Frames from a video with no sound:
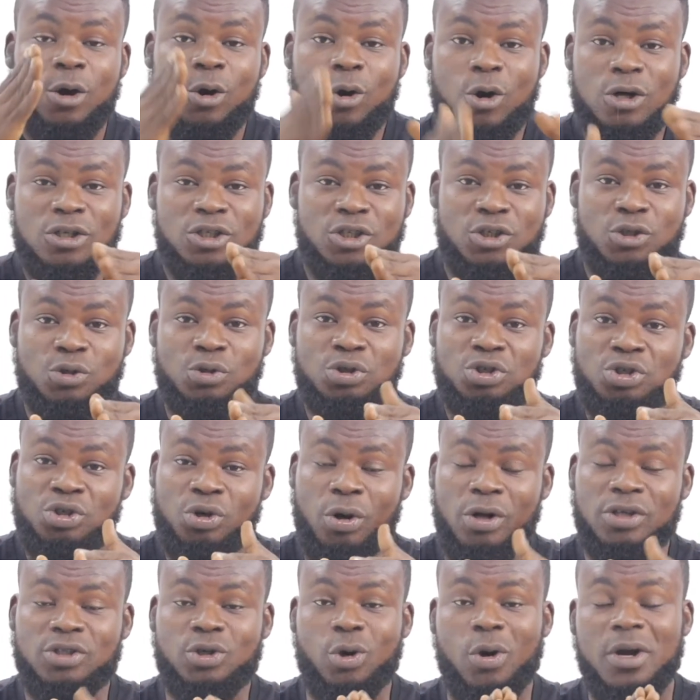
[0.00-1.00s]
cut you
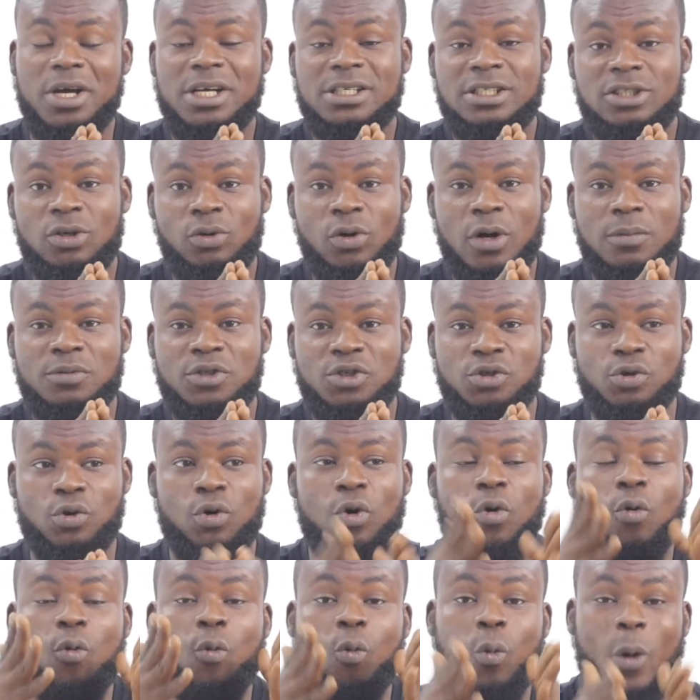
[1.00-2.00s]
short or interrupt
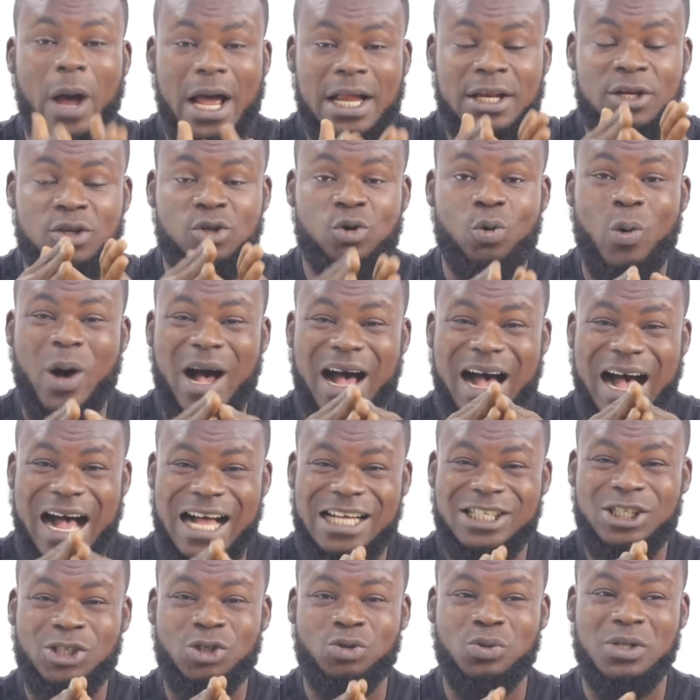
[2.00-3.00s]
you when you are
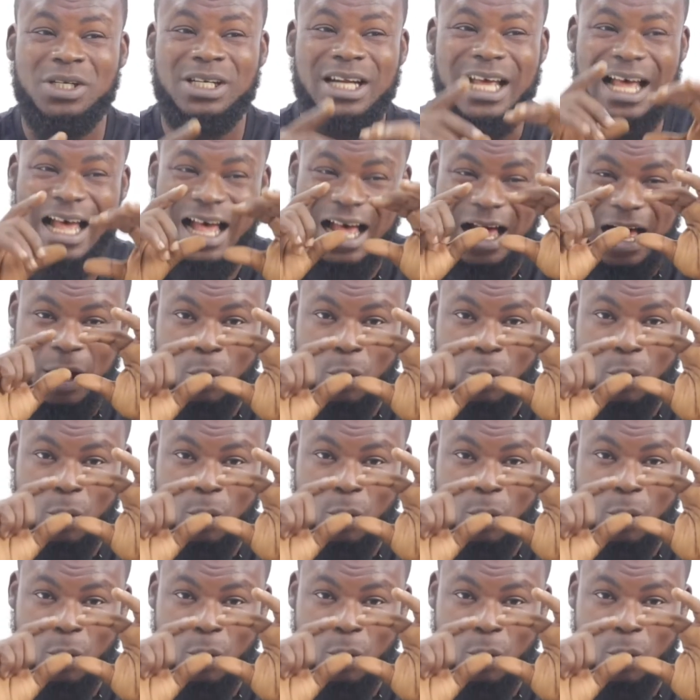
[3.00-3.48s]
answering